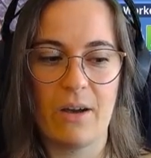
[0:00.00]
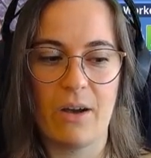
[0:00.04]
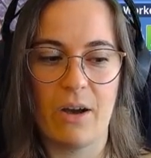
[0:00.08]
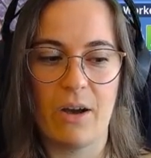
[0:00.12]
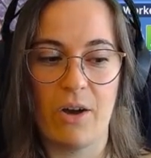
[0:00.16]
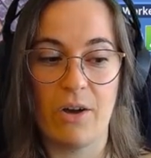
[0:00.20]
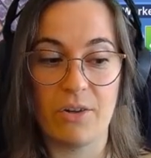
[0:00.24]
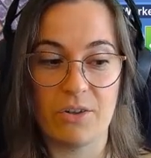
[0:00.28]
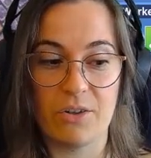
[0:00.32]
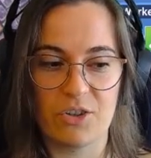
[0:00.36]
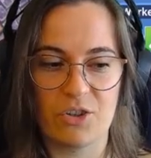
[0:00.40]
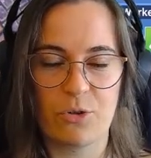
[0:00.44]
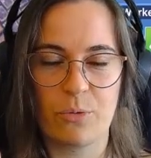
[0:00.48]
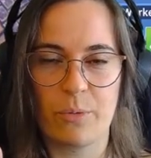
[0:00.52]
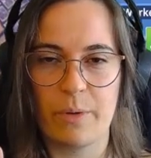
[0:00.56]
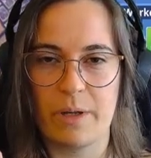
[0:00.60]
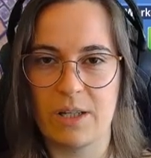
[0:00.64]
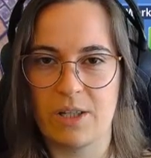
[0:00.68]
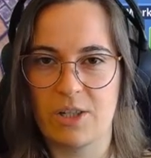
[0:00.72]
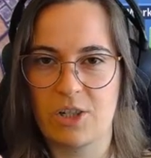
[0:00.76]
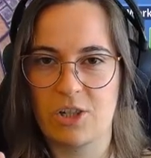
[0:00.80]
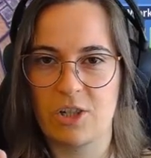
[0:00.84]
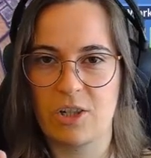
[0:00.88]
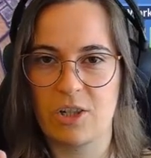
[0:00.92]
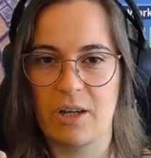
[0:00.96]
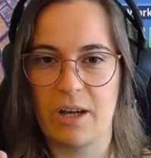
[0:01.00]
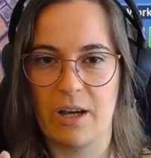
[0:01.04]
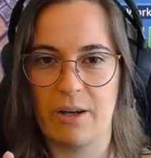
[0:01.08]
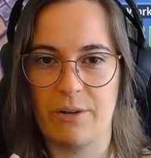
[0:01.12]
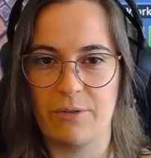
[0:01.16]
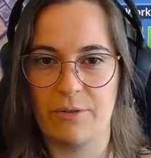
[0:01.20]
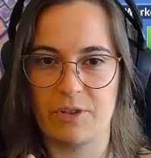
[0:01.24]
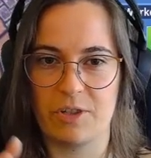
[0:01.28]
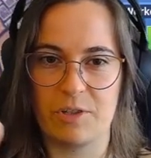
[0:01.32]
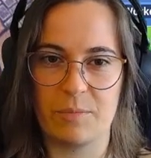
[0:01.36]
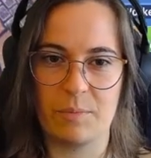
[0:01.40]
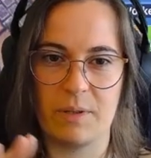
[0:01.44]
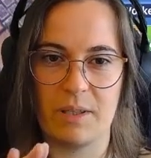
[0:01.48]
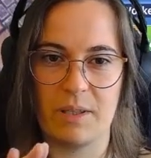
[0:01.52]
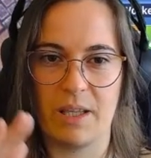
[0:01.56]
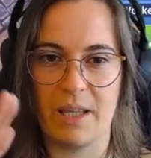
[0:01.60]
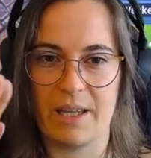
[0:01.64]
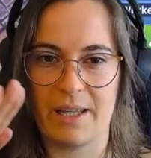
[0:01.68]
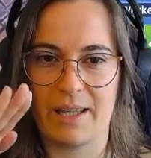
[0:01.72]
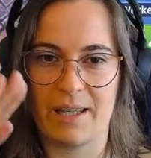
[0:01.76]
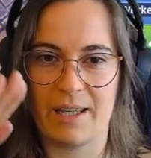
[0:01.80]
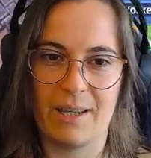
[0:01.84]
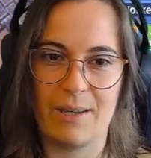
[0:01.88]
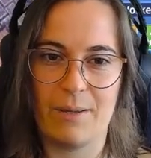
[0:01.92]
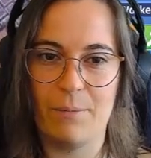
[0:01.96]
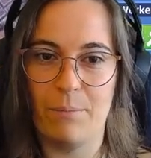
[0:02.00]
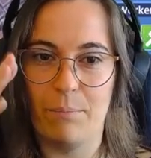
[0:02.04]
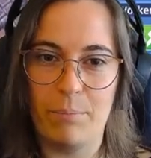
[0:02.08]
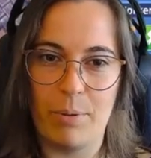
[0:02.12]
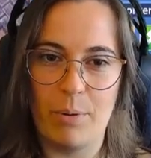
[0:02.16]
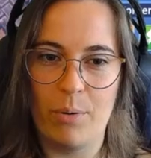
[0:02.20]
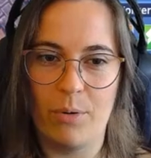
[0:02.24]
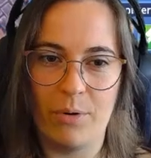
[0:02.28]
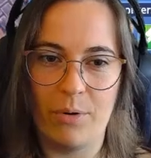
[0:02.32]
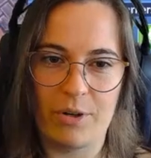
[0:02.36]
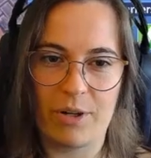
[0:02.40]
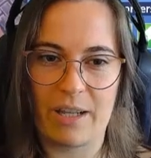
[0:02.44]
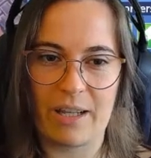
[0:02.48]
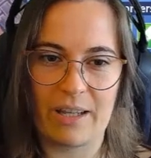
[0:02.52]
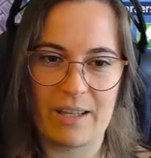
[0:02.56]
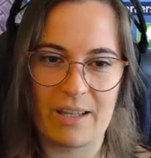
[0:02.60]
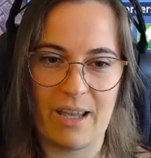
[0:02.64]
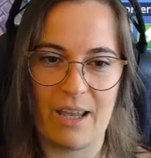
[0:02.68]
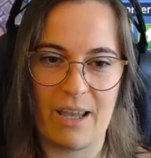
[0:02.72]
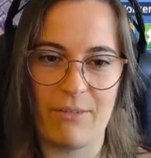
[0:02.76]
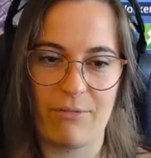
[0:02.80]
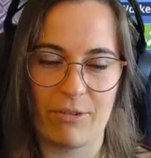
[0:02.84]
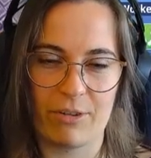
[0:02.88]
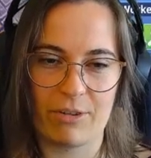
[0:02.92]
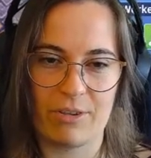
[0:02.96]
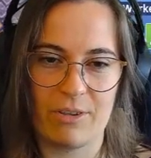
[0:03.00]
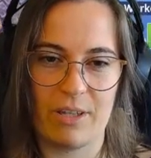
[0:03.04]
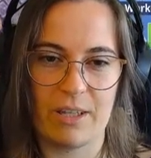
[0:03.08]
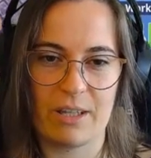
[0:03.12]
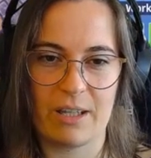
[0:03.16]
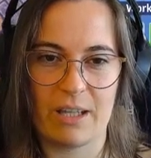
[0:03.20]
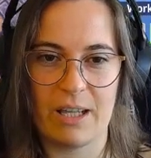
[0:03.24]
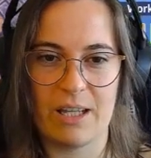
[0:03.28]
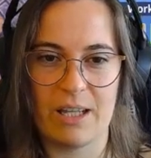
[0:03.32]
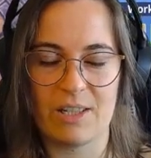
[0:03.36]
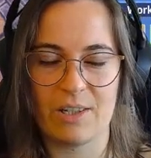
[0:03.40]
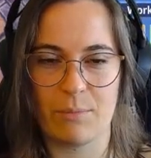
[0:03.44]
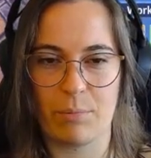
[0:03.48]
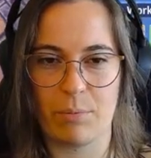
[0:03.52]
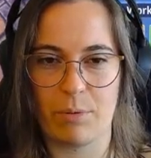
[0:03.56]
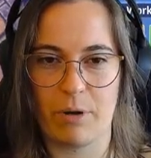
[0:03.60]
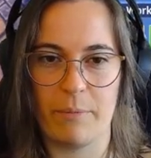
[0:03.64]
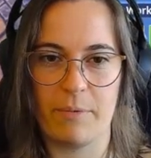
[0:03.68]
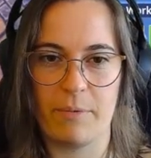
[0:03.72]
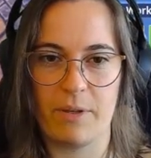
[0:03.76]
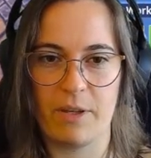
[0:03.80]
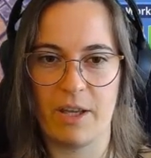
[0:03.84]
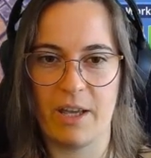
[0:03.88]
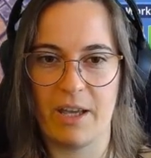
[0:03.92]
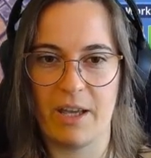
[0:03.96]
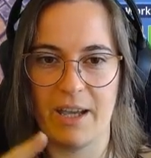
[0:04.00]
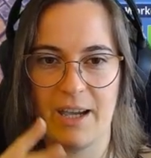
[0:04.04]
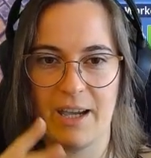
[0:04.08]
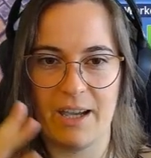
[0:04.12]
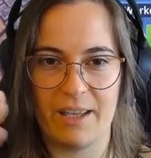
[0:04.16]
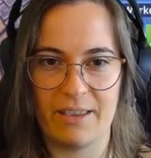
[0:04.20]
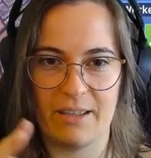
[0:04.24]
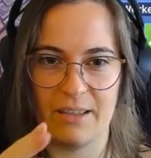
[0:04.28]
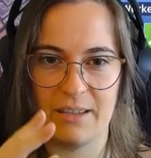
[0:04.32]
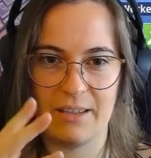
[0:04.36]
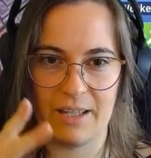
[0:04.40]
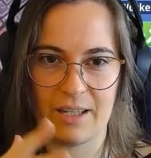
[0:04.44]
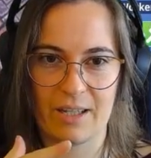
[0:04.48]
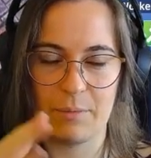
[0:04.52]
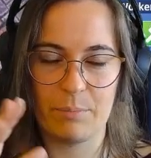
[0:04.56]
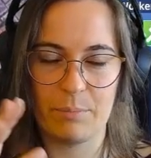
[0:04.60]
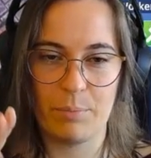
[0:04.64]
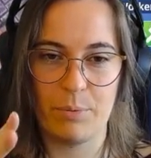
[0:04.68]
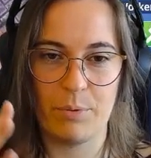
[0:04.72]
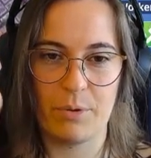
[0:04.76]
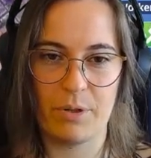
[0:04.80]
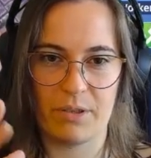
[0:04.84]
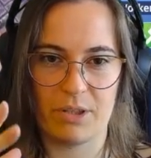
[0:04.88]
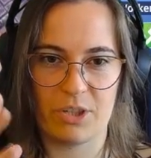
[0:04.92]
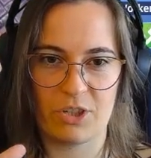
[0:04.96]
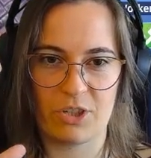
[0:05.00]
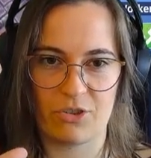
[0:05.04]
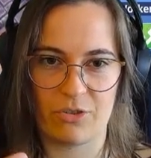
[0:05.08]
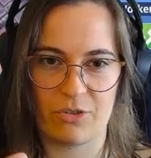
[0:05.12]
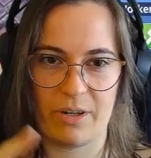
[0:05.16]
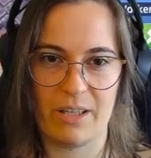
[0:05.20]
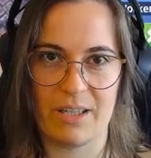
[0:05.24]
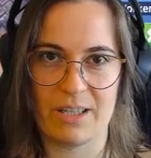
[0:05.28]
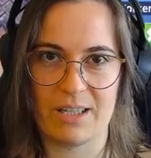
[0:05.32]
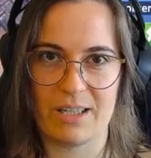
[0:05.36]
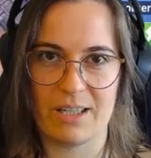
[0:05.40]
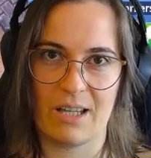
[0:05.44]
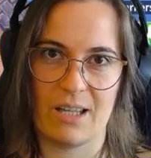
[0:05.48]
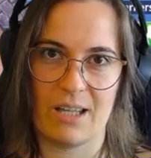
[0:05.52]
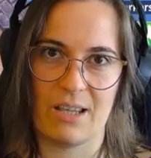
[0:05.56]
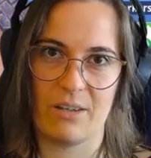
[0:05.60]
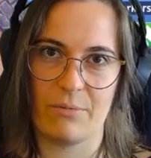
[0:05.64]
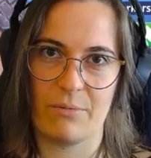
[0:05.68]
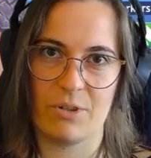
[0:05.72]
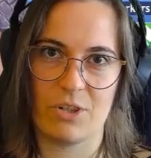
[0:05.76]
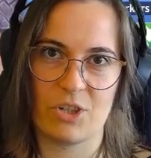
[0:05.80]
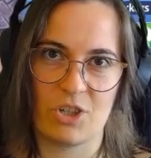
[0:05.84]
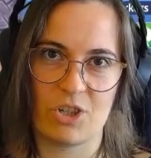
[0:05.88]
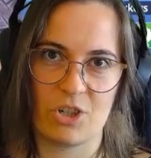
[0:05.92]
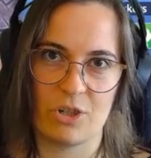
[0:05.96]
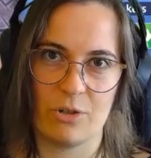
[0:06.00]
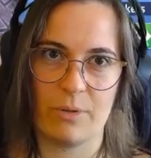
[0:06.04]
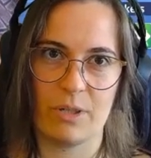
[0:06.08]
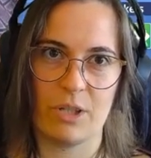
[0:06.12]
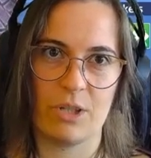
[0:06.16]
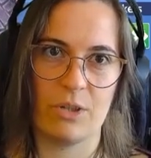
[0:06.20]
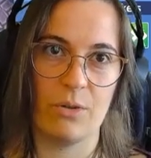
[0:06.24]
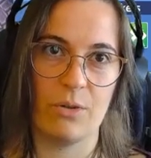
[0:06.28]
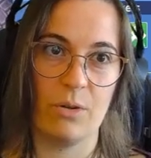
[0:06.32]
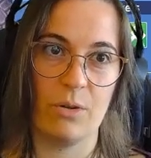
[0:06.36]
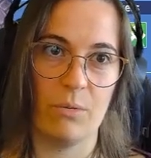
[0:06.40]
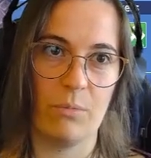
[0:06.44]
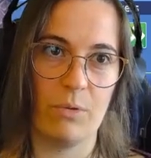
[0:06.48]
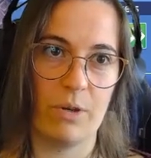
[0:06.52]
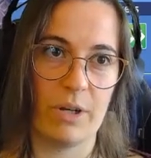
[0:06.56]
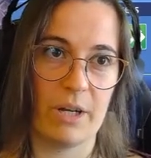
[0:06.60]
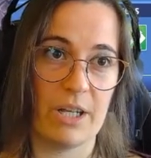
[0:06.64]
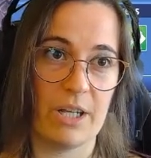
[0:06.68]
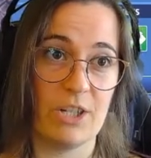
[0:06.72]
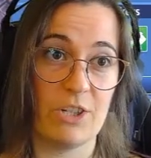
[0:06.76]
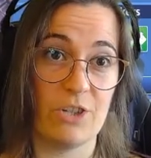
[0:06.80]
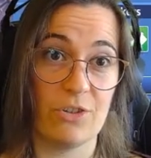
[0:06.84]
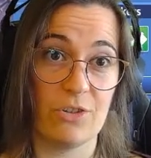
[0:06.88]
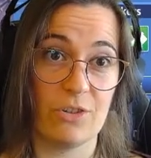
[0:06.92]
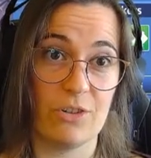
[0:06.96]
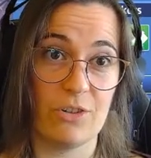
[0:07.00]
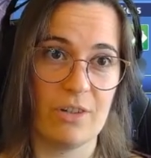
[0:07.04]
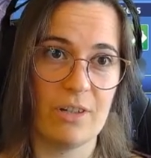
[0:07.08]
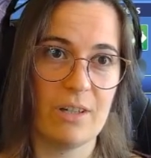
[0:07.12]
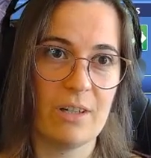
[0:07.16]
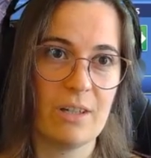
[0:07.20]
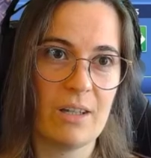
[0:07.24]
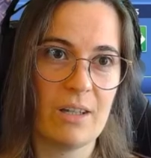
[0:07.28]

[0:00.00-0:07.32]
on Twitch I'll just be like importing everything into Premiere and then like putting the trailer together and showing you all what I do.